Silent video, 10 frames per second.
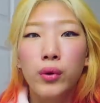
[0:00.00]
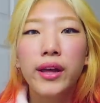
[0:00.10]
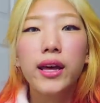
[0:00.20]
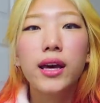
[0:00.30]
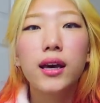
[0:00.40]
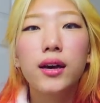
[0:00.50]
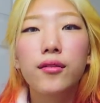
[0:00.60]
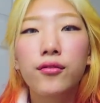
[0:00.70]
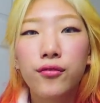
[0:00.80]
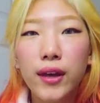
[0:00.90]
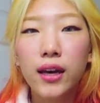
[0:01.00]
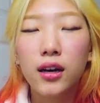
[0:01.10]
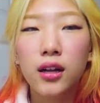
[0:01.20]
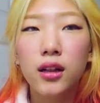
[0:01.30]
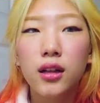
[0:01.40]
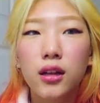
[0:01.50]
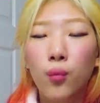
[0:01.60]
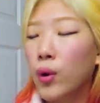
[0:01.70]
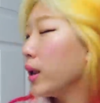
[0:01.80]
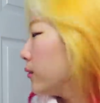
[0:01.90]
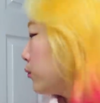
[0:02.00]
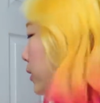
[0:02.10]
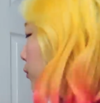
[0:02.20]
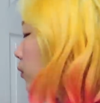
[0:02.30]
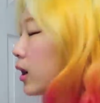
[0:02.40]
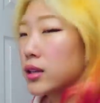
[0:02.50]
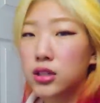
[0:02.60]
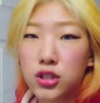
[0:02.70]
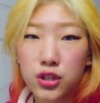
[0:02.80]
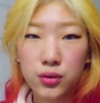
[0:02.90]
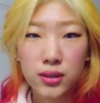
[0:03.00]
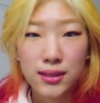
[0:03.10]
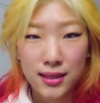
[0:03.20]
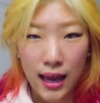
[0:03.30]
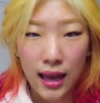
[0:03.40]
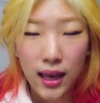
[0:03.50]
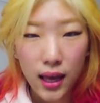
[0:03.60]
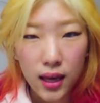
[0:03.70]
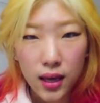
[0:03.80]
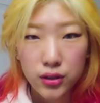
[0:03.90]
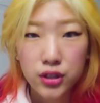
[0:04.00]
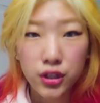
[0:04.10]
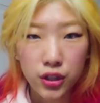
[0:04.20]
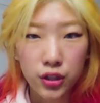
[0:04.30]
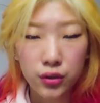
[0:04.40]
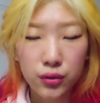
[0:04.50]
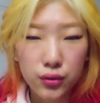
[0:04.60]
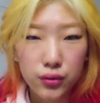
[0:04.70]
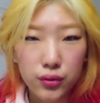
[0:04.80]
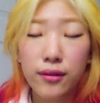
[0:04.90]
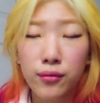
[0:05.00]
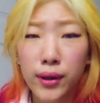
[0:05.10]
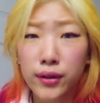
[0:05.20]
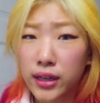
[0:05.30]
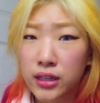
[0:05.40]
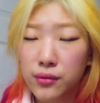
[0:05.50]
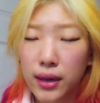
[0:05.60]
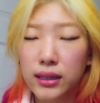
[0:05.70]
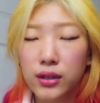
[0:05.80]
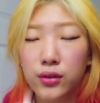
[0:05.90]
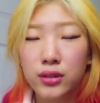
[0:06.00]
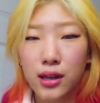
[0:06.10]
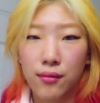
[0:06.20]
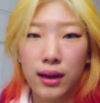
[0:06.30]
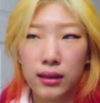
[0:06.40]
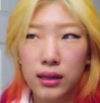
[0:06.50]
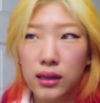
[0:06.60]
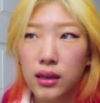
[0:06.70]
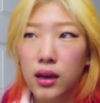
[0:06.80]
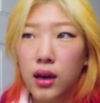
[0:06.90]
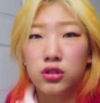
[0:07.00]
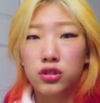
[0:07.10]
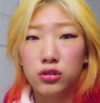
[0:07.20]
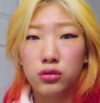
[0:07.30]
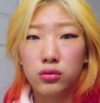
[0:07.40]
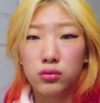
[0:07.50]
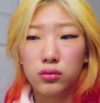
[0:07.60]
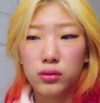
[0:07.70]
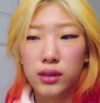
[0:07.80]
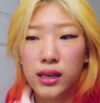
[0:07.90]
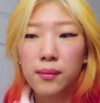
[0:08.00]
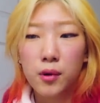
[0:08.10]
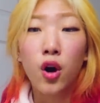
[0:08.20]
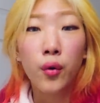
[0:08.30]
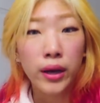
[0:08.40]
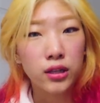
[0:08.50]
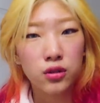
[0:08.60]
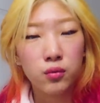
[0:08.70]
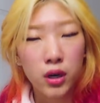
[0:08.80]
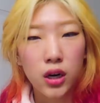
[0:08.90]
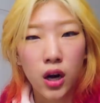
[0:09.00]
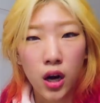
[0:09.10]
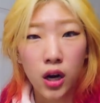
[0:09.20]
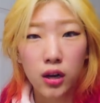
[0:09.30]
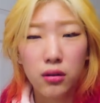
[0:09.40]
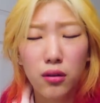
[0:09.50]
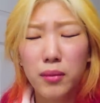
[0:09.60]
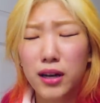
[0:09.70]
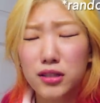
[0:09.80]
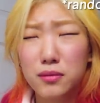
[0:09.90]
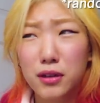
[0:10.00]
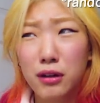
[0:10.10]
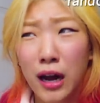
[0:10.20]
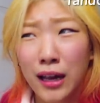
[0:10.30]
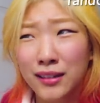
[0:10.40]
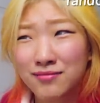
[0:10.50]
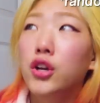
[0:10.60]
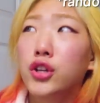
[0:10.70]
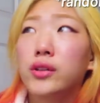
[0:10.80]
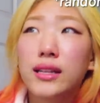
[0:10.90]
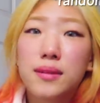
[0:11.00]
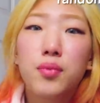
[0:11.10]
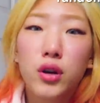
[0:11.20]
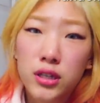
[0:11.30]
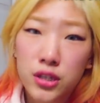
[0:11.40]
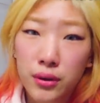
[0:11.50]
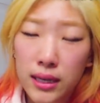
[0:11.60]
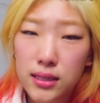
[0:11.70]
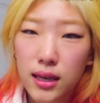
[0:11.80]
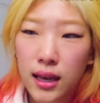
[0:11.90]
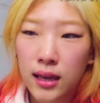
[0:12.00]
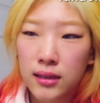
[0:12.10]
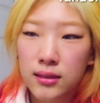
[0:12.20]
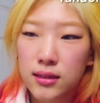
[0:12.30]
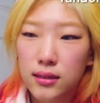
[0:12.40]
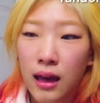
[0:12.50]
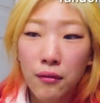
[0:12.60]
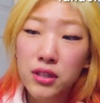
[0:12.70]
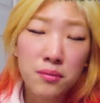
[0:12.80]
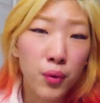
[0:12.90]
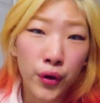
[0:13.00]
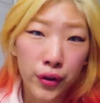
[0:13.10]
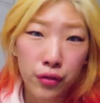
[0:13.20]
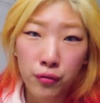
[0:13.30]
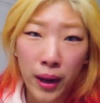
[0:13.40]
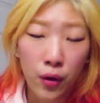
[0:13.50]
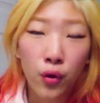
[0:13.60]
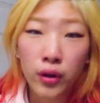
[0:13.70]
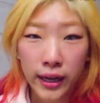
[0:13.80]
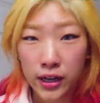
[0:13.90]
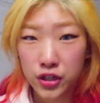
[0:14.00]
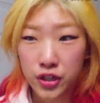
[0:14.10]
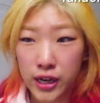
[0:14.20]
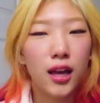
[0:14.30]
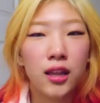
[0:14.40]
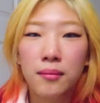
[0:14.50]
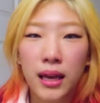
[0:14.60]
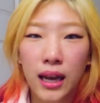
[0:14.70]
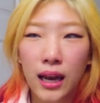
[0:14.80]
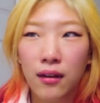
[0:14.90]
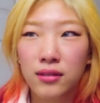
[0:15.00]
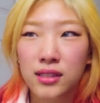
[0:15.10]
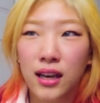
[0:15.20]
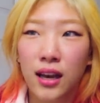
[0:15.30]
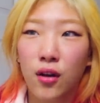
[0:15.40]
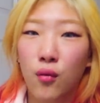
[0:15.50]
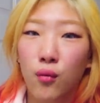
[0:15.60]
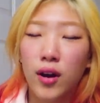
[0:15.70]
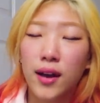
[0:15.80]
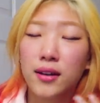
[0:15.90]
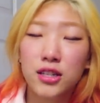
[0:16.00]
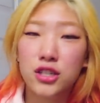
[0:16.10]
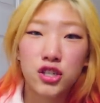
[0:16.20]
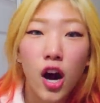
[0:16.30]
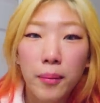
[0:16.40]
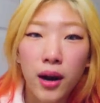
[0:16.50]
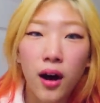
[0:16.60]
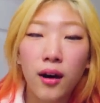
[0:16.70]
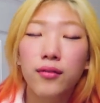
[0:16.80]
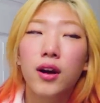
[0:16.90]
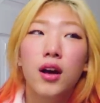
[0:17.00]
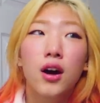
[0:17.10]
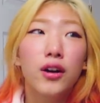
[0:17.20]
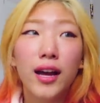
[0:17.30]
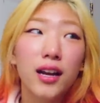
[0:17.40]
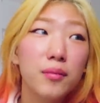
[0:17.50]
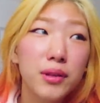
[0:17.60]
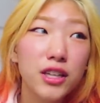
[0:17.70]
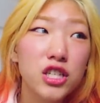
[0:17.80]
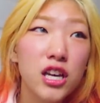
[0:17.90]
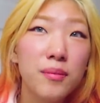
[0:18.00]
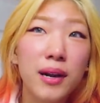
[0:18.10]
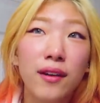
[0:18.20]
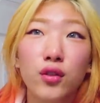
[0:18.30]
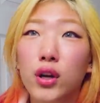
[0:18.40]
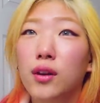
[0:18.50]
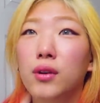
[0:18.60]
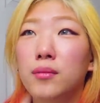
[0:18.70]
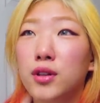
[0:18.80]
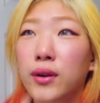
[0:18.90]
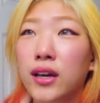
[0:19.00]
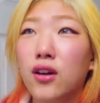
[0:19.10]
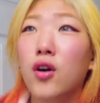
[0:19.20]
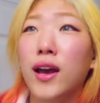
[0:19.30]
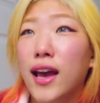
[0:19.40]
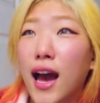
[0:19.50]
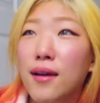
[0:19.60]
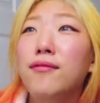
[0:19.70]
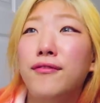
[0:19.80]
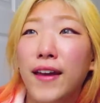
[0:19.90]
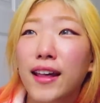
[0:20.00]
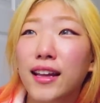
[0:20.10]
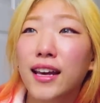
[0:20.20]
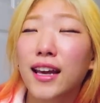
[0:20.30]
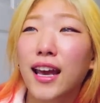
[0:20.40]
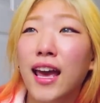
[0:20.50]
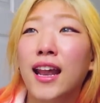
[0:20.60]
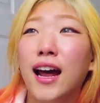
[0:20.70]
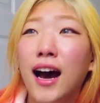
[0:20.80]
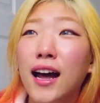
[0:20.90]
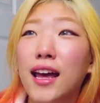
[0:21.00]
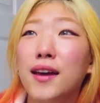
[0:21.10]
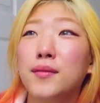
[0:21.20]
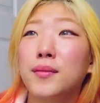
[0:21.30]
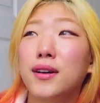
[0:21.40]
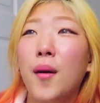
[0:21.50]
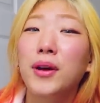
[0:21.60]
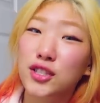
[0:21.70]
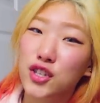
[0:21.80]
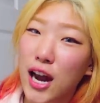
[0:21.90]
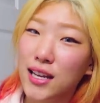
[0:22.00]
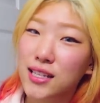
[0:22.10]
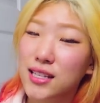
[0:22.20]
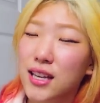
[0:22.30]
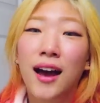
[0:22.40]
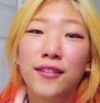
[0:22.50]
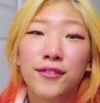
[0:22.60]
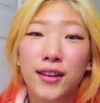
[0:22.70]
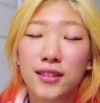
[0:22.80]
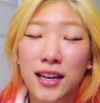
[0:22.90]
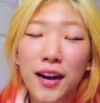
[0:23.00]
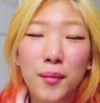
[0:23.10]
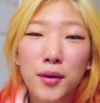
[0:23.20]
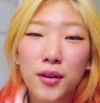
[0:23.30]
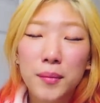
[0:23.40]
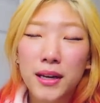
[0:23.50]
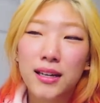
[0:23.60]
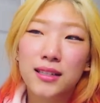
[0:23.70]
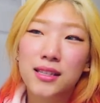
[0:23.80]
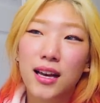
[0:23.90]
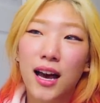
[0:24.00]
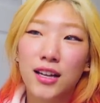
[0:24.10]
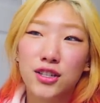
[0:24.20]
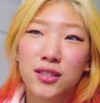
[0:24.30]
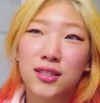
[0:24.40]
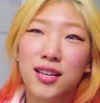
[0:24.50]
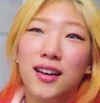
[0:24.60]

We feel what we want to say to you, whether indirectly or directly, to keep going, to work hard. Oh my gosh, I'm gonna cry. You know, that's important to us. And that was important through my whole hair journey. In the beginning, I was like, okay, I'm gonna just chop it off okay, I'm gonna bleach it, but I have no idea what I'm doing. Okay, I'm failing and I am a bit stressed. I feel terrible because I just